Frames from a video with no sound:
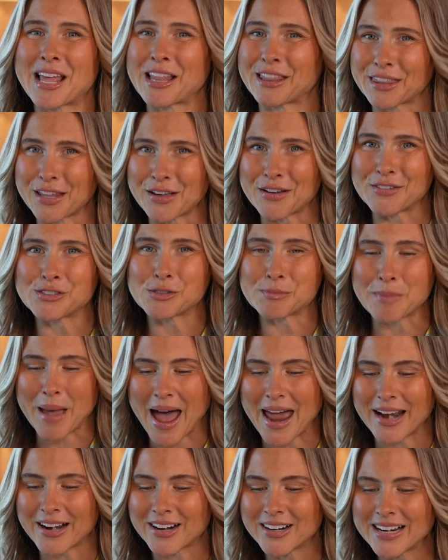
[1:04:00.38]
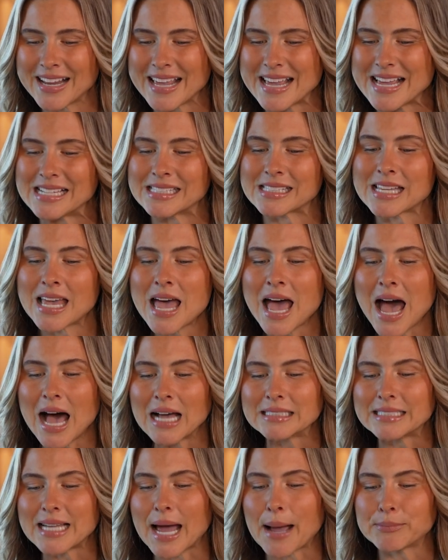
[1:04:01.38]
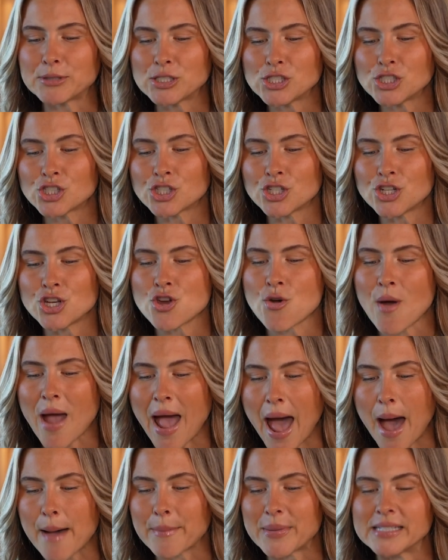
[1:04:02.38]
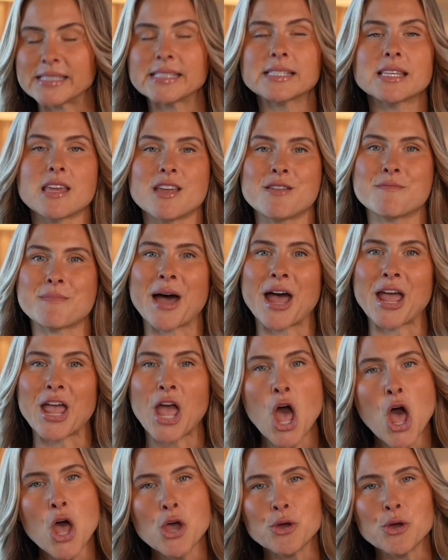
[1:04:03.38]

that loves pattern, is adapting to new habits in my